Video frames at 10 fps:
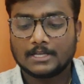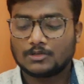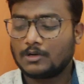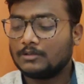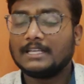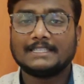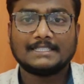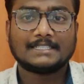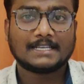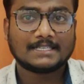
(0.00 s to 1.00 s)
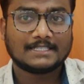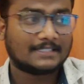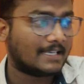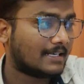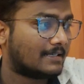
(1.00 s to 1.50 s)
so now the registration is
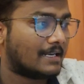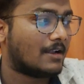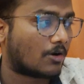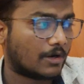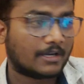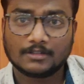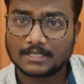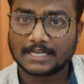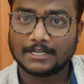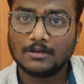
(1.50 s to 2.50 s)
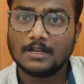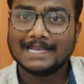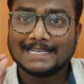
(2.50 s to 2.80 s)
there till according to the schedule